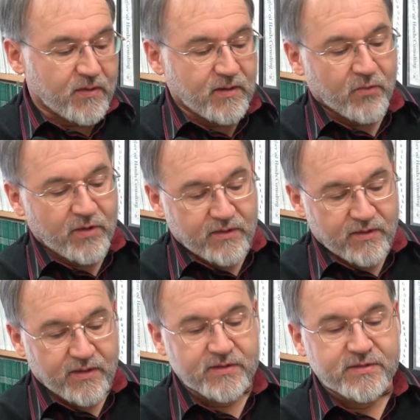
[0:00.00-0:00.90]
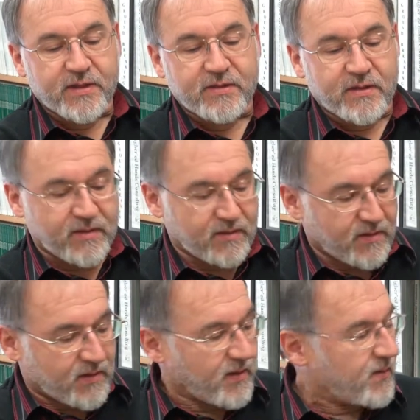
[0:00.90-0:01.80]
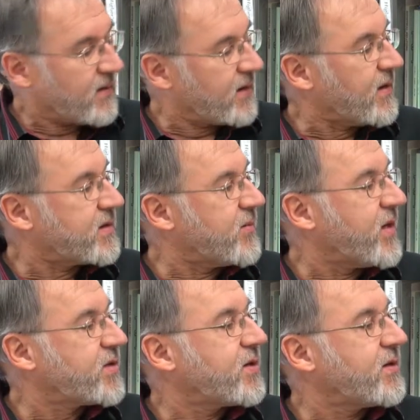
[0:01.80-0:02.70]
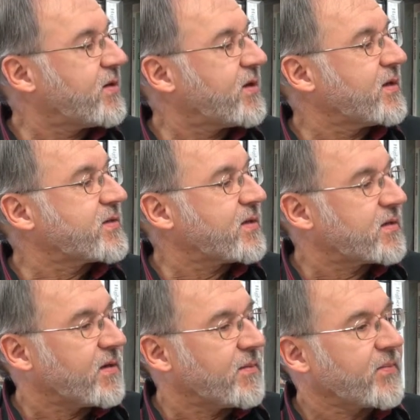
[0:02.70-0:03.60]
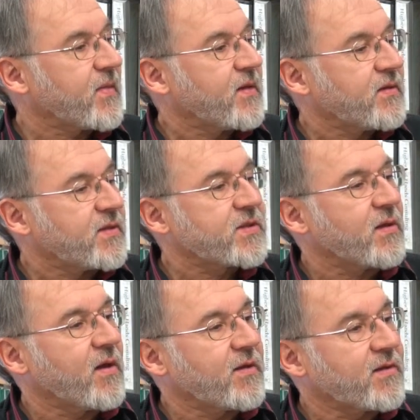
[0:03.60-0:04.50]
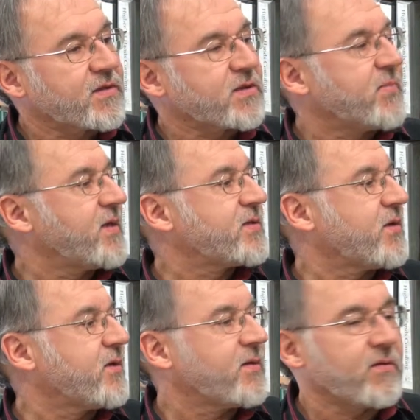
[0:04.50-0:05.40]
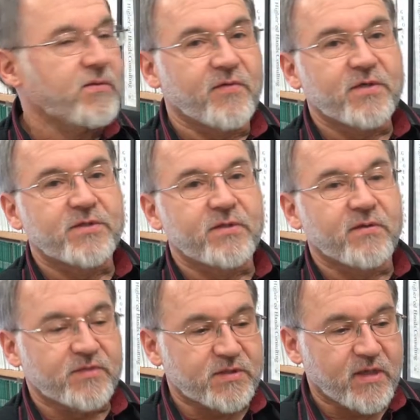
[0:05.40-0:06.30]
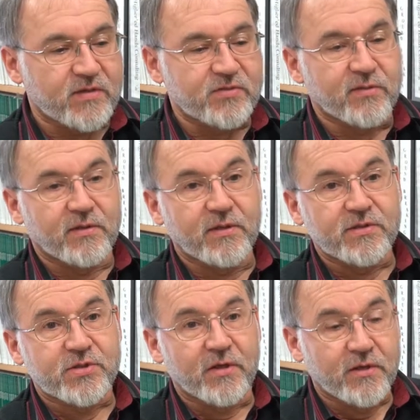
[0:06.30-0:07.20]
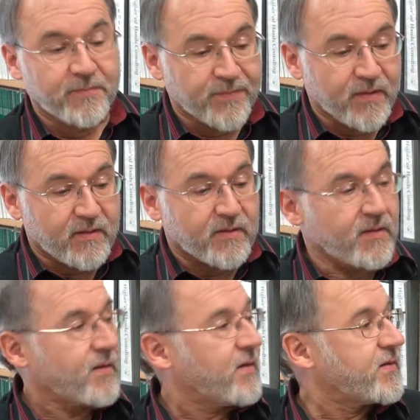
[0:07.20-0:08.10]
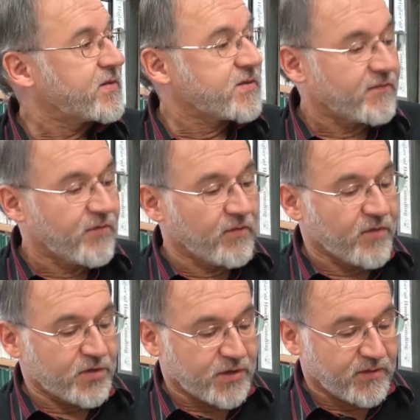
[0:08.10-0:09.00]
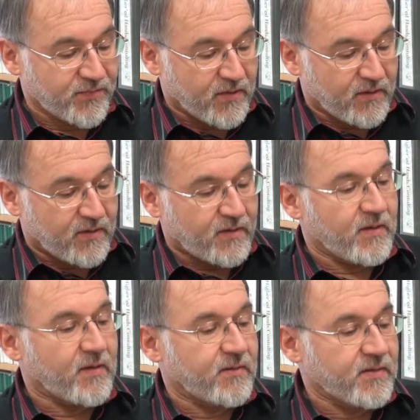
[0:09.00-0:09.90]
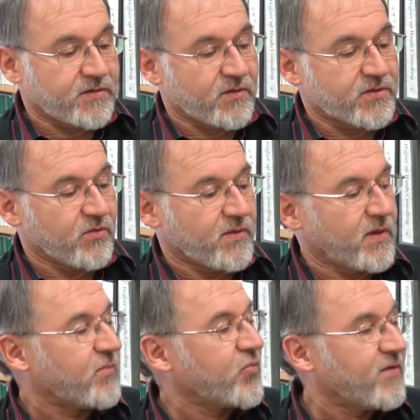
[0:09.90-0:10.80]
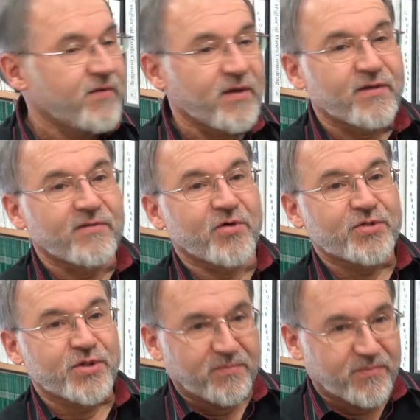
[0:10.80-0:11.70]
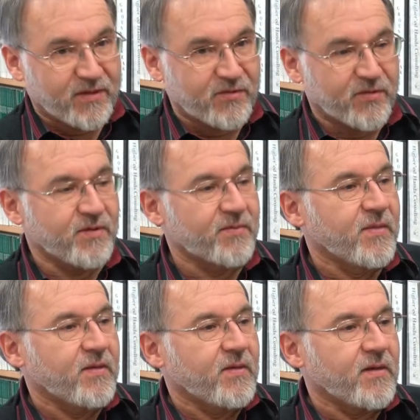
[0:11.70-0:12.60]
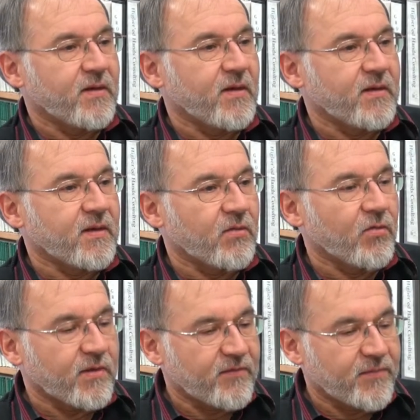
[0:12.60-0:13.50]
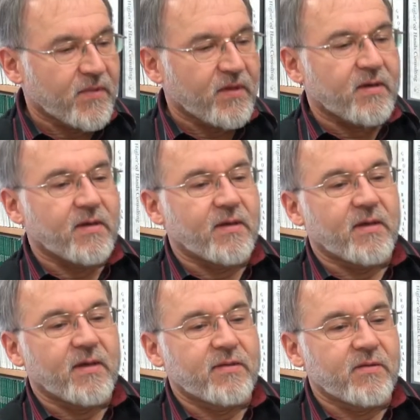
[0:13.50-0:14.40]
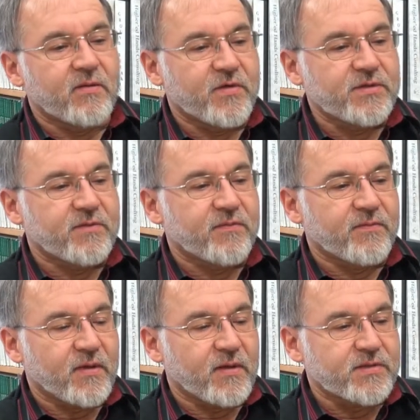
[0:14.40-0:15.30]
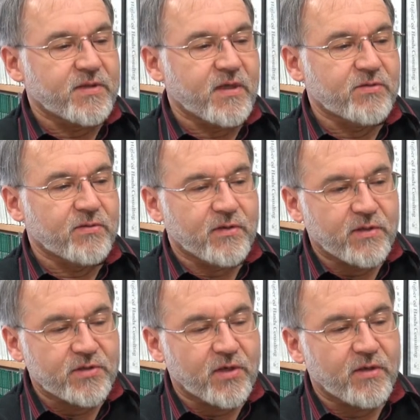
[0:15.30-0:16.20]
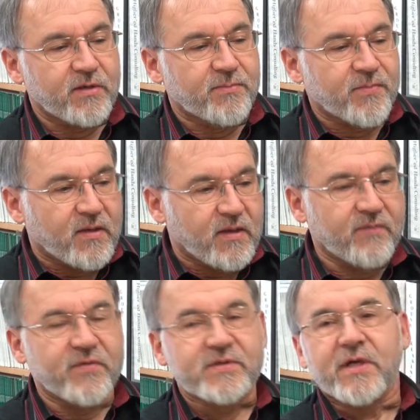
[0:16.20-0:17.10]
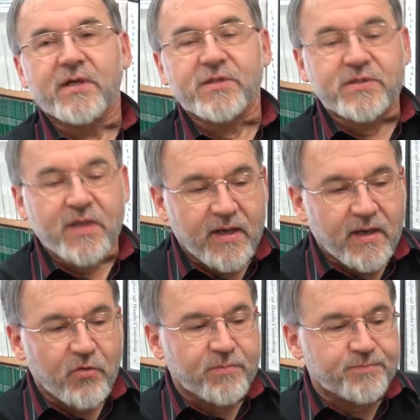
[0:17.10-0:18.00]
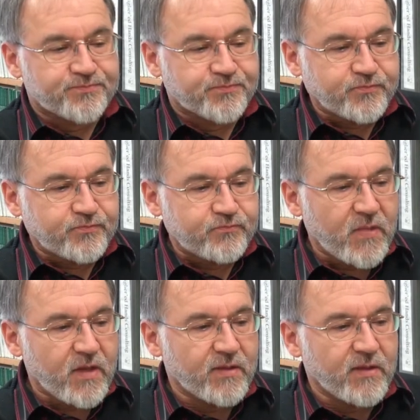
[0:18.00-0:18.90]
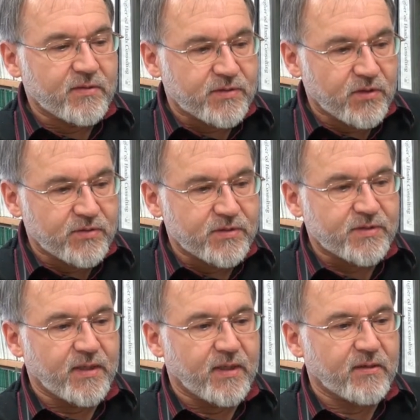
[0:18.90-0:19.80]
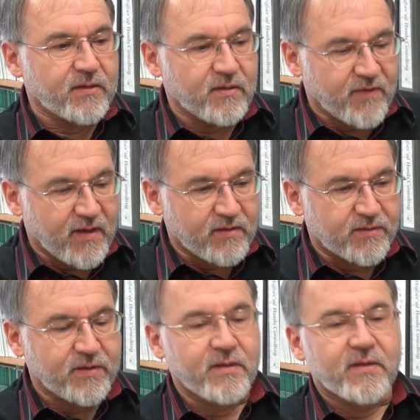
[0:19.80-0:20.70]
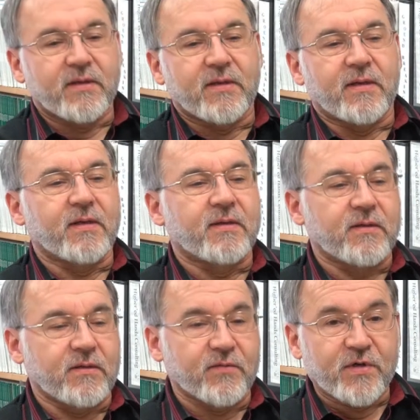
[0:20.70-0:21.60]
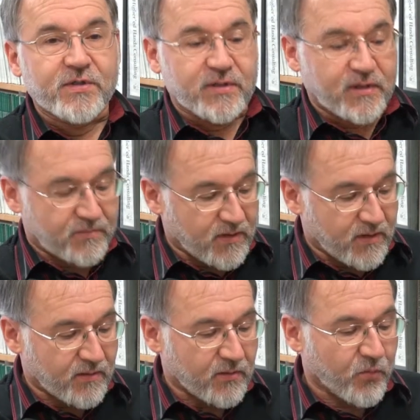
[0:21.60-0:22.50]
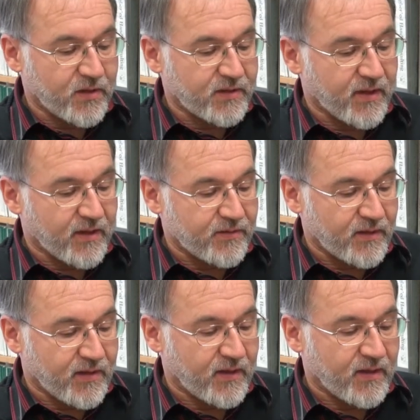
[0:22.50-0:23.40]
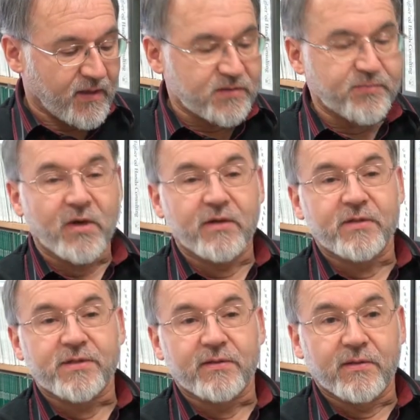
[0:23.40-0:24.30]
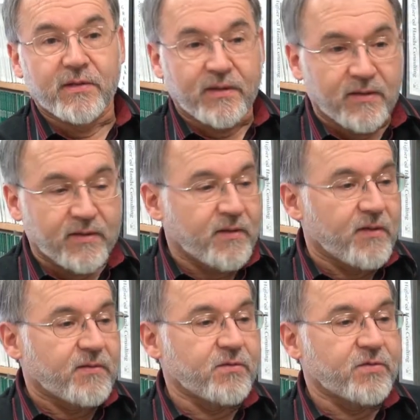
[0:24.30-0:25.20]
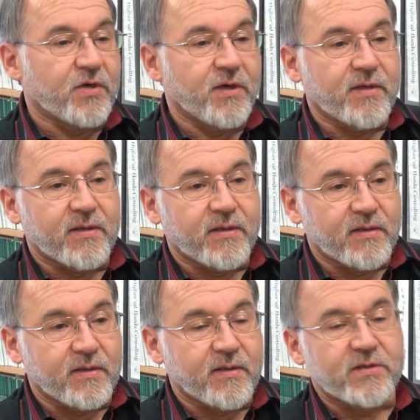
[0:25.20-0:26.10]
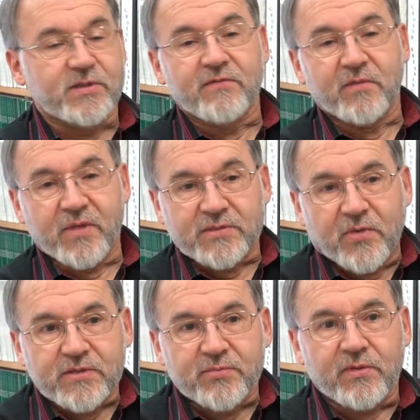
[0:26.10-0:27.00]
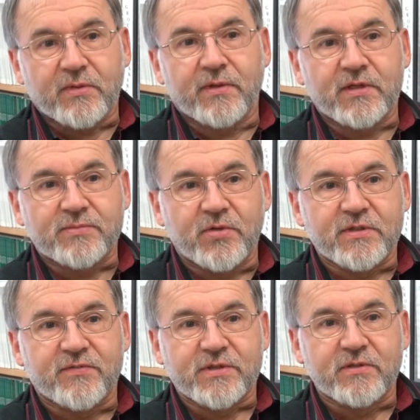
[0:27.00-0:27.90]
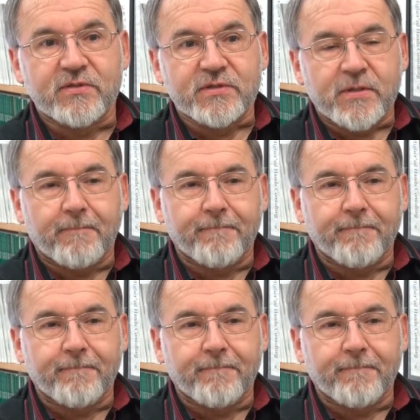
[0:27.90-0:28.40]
Uh, one of the things that uh, I'd, I'd like to mention here is that um, this a lot of this is based on the University of Saskatchewan Learning Charter. Uh, this is a full version. Uh, there's also an abbreviated version that you can uh, get a hold of. Uh, and the University of uh, Saskatchewan Learning Charter emphasizes how the students and the faculty and the university uh, work together uh, as partners in learning to try and uh, achieve the best possible learning experience for students.